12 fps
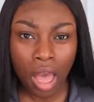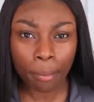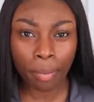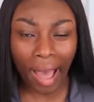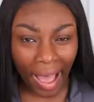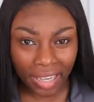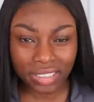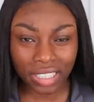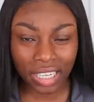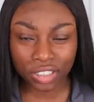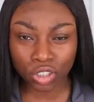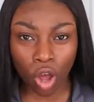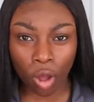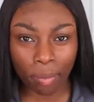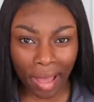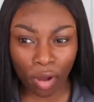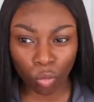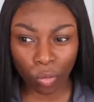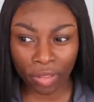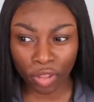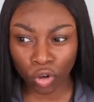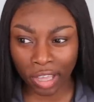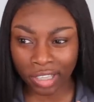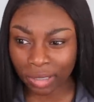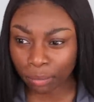But actually, it's not about whether or not it's a